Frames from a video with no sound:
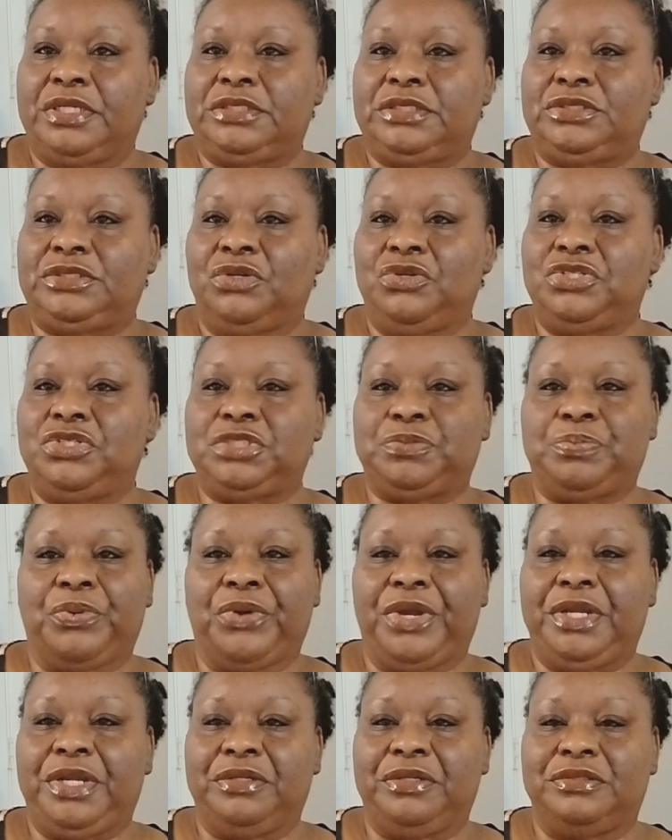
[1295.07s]
So you just
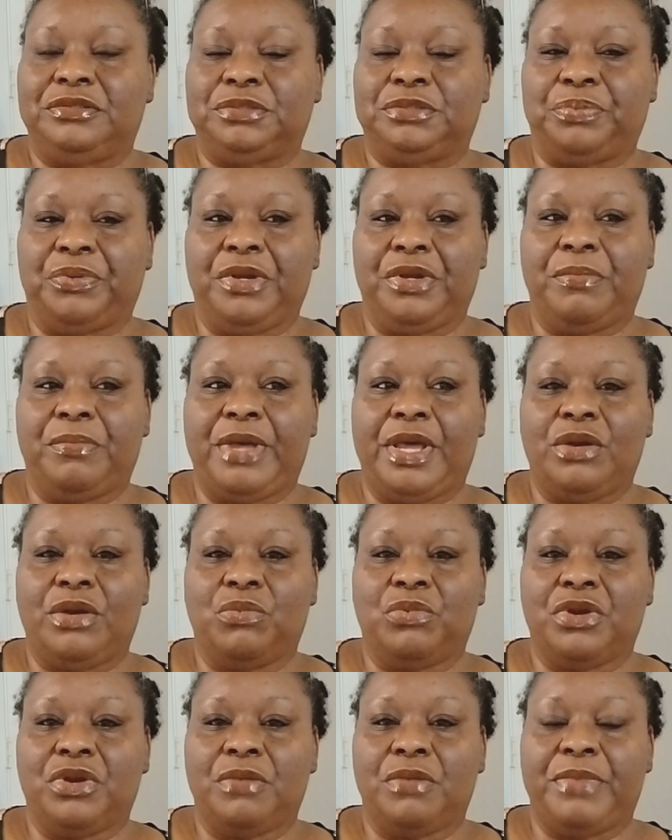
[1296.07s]
pray. Just pray about
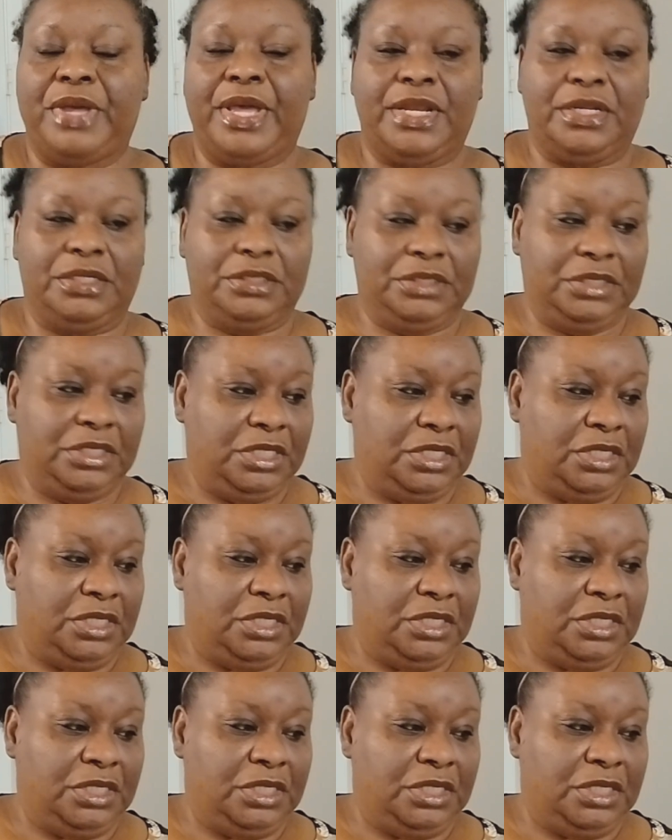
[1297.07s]
it and worry about it.